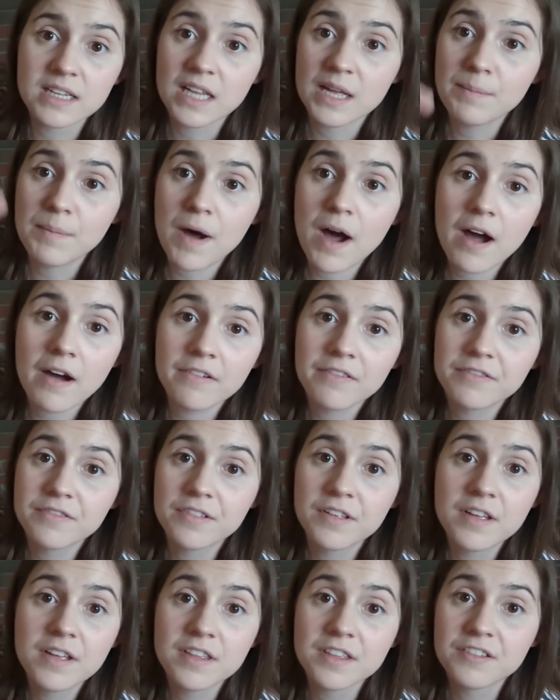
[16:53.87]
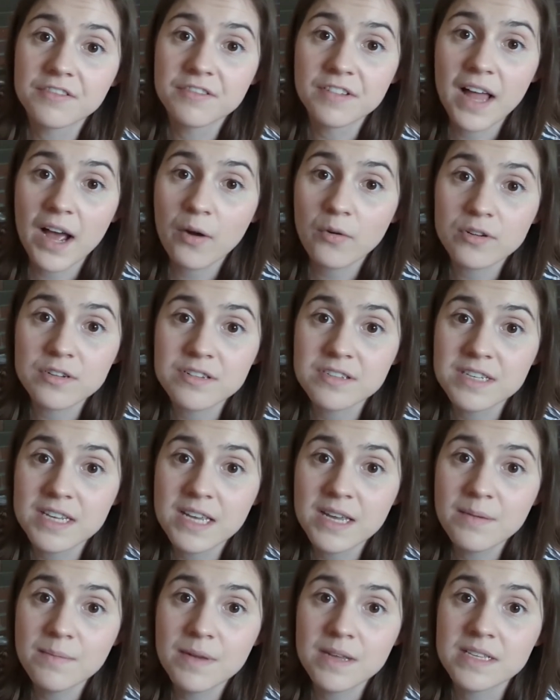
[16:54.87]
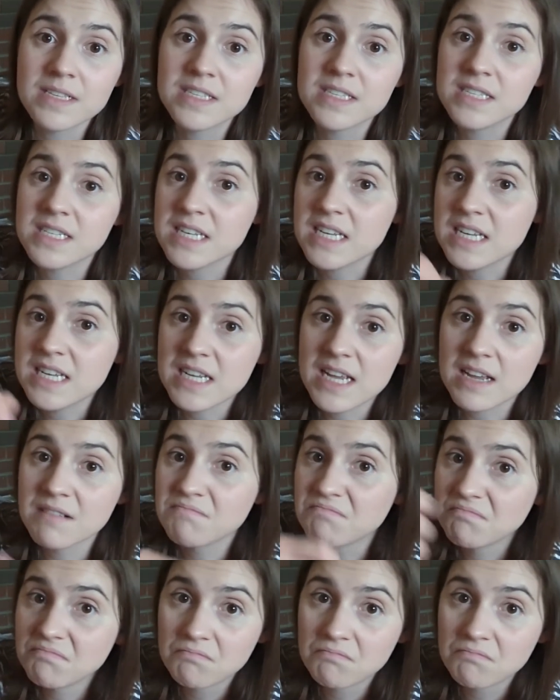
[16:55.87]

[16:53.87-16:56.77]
clip off the flower stem and see